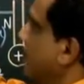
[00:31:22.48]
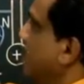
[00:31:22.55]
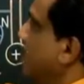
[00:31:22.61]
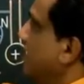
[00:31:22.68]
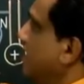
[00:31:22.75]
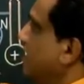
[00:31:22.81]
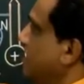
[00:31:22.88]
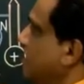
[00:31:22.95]

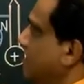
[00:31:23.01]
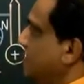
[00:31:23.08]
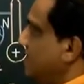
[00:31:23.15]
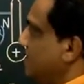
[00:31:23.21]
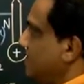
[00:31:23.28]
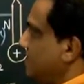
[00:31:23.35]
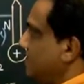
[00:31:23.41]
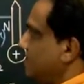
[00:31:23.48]

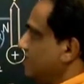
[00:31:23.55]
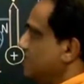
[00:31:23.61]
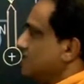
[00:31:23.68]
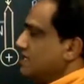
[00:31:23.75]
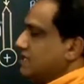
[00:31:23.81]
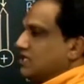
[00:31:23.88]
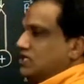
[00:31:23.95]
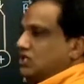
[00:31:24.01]
ID.
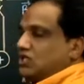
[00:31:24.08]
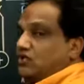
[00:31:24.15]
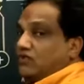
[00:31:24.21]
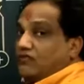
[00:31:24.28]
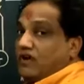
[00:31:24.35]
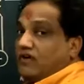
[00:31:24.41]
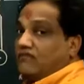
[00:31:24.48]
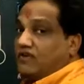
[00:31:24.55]
So
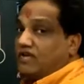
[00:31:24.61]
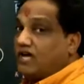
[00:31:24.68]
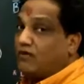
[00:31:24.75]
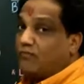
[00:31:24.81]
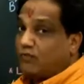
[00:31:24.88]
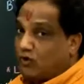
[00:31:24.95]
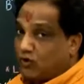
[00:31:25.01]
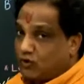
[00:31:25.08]
what we
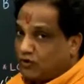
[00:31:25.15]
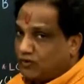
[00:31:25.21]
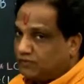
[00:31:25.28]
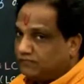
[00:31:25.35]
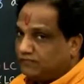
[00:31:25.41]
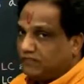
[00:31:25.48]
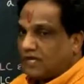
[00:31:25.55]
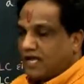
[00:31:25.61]
have proved?
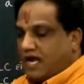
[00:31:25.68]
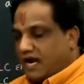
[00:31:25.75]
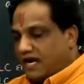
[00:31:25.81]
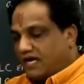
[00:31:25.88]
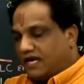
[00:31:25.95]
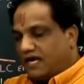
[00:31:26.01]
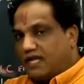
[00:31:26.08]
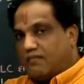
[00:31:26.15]

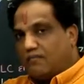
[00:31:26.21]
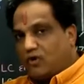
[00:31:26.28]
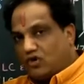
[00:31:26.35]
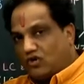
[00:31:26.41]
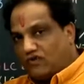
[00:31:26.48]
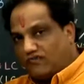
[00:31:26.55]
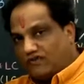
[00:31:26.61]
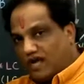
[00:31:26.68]
At any
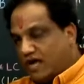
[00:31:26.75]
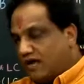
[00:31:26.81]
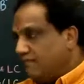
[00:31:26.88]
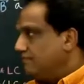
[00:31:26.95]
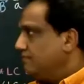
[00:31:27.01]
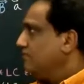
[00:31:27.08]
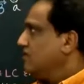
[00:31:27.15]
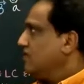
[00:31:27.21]
point of
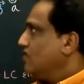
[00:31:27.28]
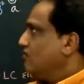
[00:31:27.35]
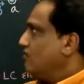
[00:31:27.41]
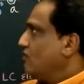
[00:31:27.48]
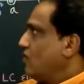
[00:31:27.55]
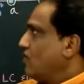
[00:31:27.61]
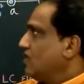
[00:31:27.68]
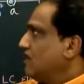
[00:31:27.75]
time,
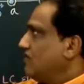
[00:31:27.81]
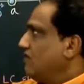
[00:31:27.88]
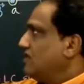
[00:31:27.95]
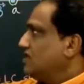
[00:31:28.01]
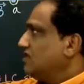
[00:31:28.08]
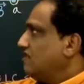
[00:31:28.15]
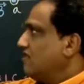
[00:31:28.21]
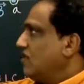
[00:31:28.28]
whatever
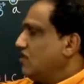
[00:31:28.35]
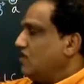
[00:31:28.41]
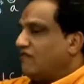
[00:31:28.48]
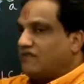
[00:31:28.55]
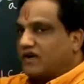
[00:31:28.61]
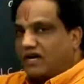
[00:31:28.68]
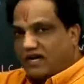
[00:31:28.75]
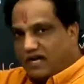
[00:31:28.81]
is the value
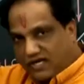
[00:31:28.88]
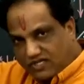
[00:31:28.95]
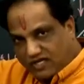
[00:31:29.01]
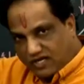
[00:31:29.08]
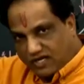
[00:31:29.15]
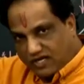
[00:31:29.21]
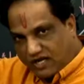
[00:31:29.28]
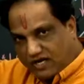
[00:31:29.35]
of
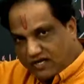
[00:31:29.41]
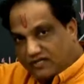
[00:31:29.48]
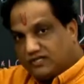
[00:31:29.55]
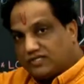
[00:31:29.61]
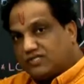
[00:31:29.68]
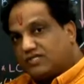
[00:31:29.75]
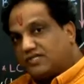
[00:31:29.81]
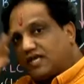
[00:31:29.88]
conduction
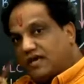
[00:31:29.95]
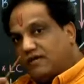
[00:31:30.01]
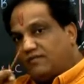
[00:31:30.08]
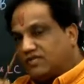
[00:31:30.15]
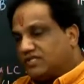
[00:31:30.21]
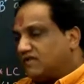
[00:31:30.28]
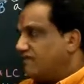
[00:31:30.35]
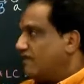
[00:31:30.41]
current, same
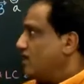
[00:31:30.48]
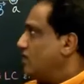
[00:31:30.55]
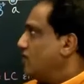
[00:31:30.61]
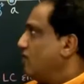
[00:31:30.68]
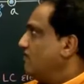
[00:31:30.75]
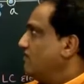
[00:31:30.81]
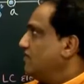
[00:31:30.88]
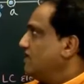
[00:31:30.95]
is the value
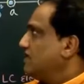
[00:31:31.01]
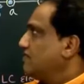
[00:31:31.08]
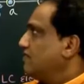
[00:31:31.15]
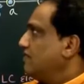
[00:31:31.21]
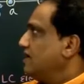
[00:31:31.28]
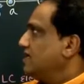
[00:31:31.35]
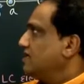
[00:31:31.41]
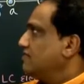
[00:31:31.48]
of
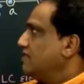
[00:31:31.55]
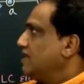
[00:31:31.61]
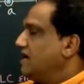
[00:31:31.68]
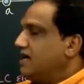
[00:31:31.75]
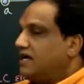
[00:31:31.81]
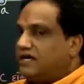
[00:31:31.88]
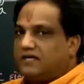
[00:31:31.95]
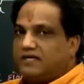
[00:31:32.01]

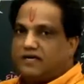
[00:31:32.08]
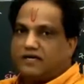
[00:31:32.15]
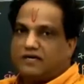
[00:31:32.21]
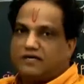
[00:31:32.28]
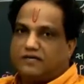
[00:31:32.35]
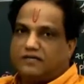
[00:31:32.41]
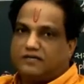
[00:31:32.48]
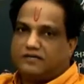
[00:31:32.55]
displacement
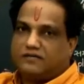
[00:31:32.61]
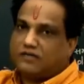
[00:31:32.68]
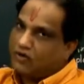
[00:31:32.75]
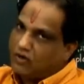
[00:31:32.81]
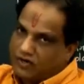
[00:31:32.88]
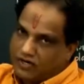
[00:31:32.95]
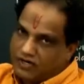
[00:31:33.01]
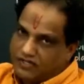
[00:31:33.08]
current.
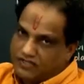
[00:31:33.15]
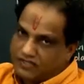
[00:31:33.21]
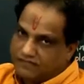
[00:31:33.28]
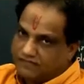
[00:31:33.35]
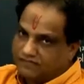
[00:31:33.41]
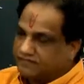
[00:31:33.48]
Got it?